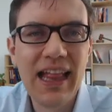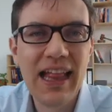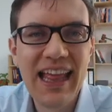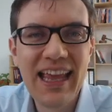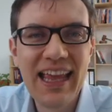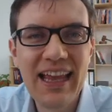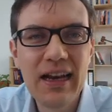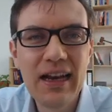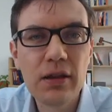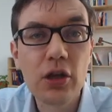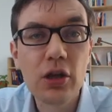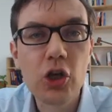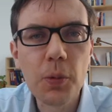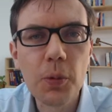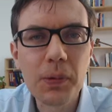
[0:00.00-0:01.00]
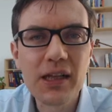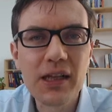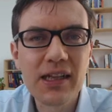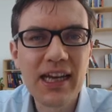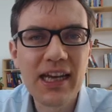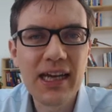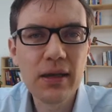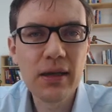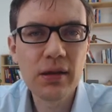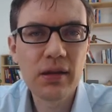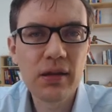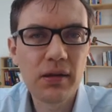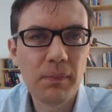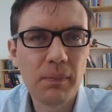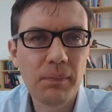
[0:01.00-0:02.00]
It is a typical case,
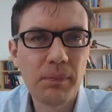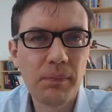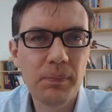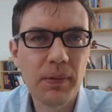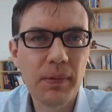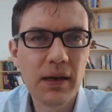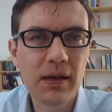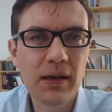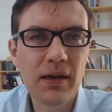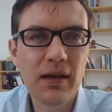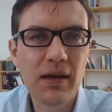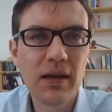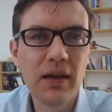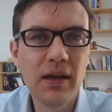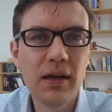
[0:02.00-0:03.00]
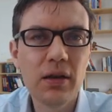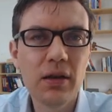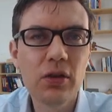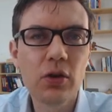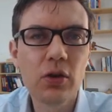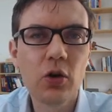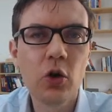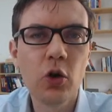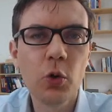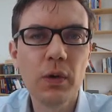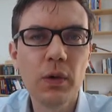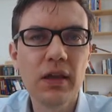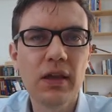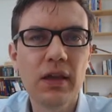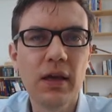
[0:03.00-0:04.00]
but it is not
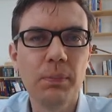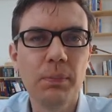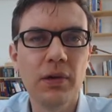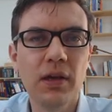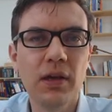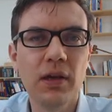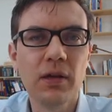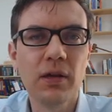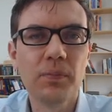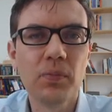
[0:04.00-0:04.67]
always happening.